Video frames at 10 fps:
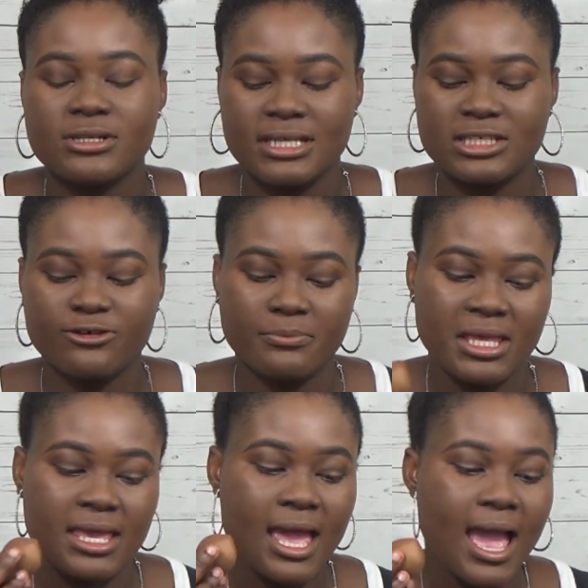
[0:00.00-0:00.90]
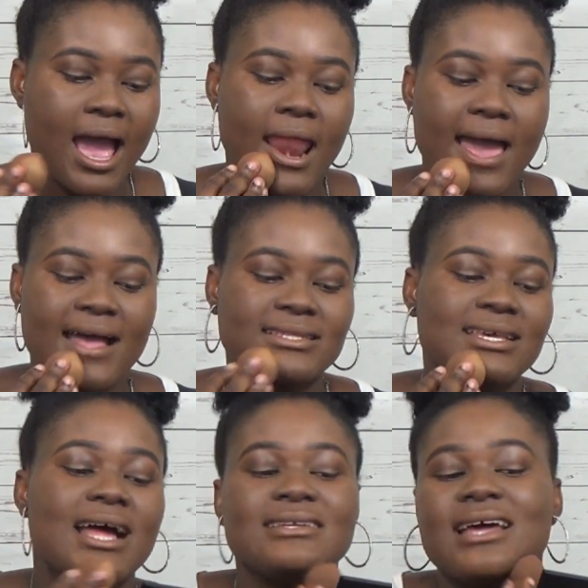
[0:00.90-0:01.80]
for me and I had to
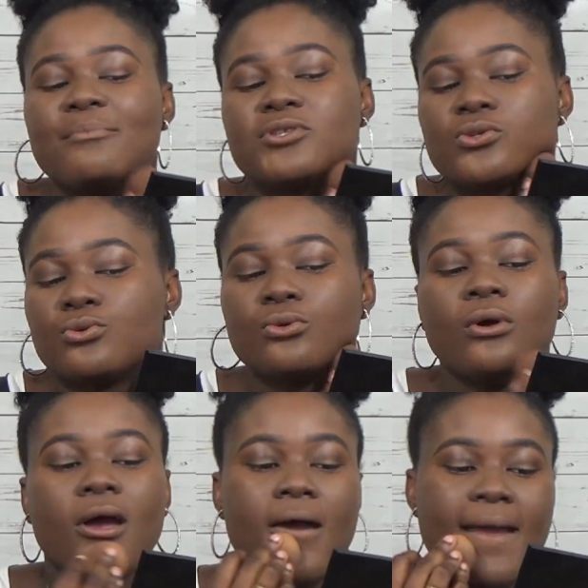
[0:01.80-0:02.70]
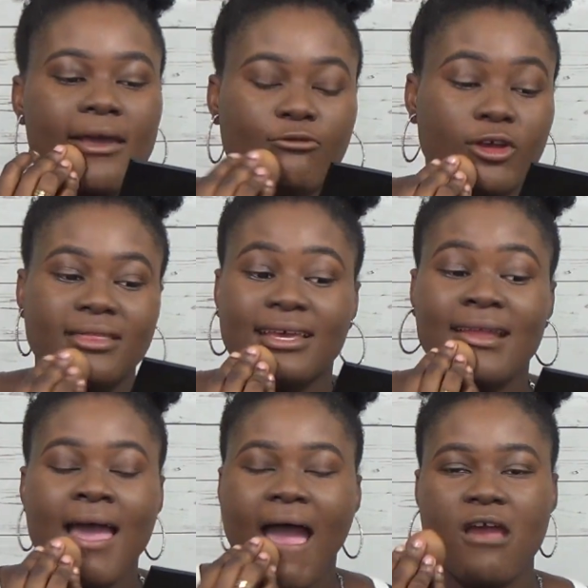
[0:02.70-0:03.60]
adapt to everything. I
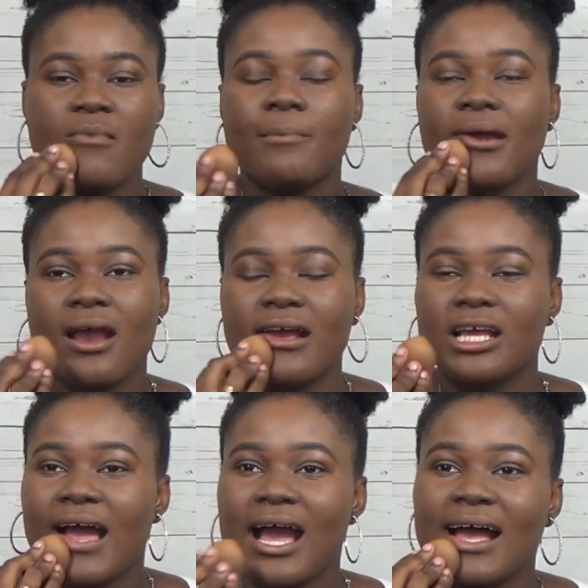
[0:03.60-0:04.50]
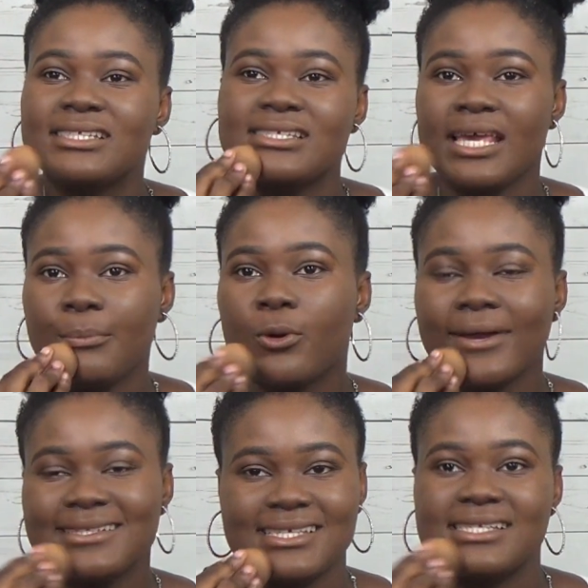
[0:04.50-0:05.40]
remember at a point in
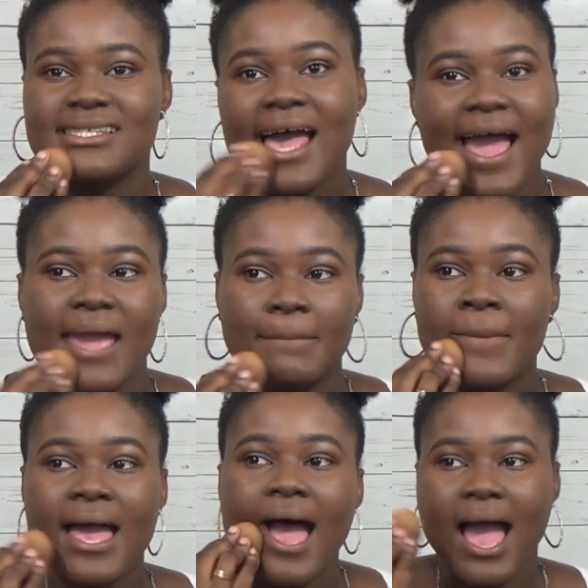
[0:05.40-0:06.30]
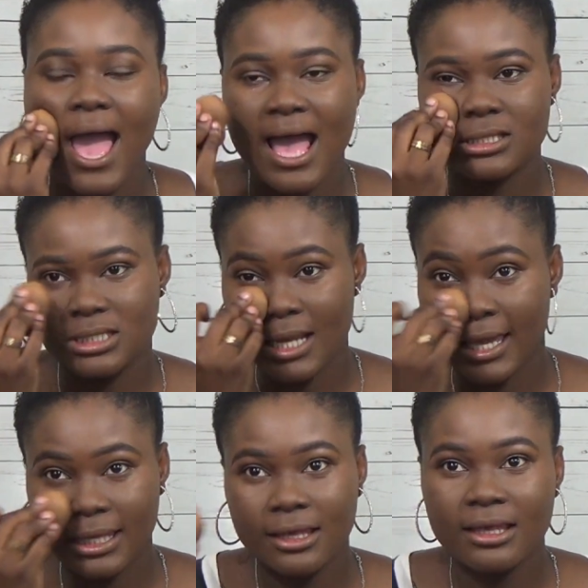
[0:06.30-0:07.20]
time I had to like,
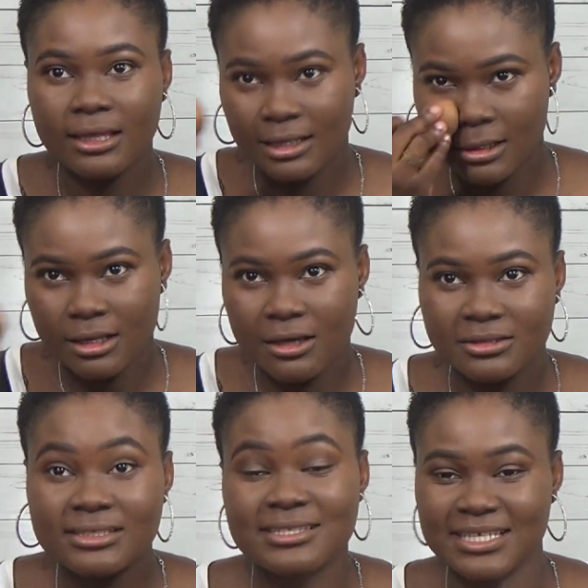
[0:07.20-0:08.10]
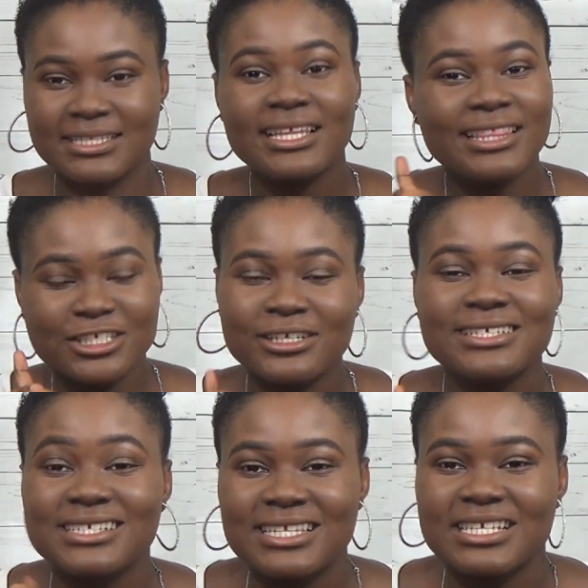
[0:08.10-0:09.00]
this
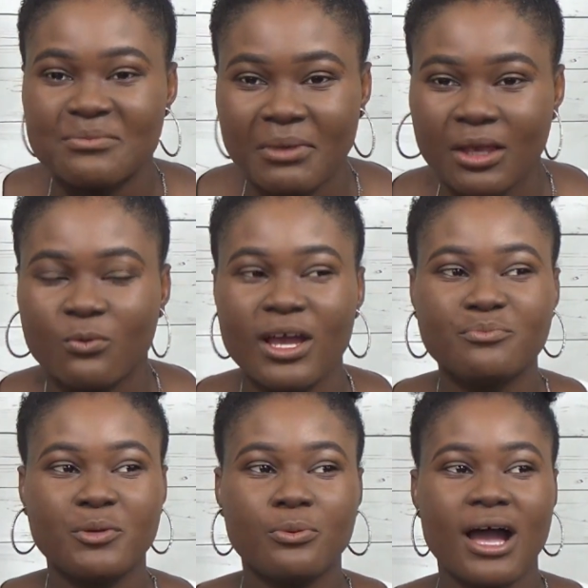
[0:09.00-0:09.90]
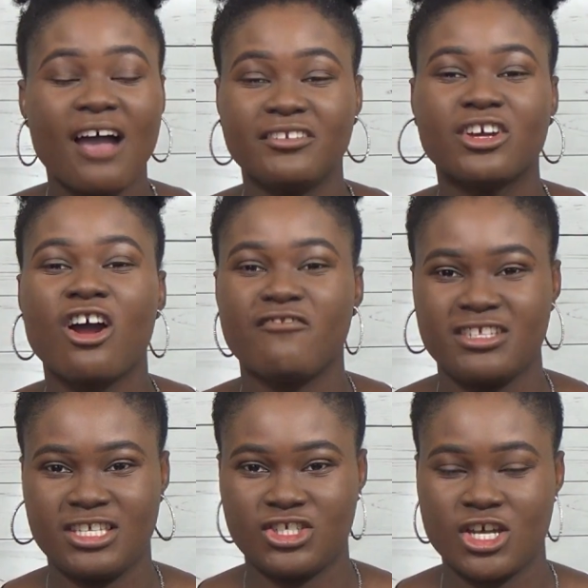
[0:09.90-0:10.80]
is me when people are having a
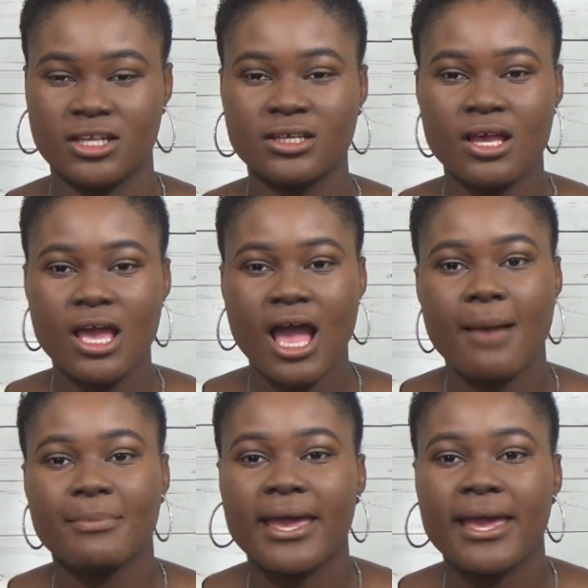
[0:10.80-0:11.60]
conversation. I'm like,